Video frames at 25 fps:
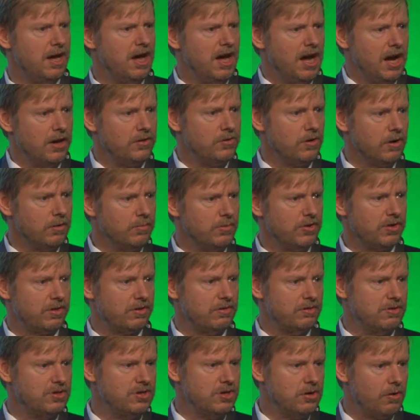It's almost
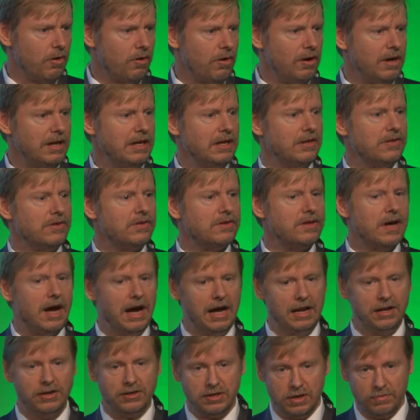New Orleans
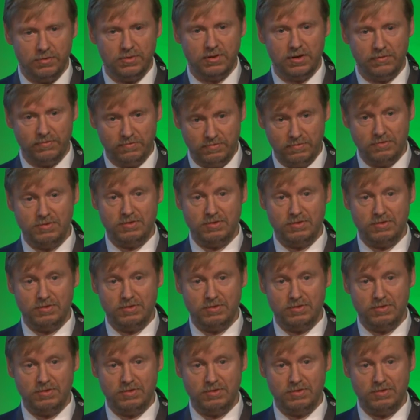style in terms of,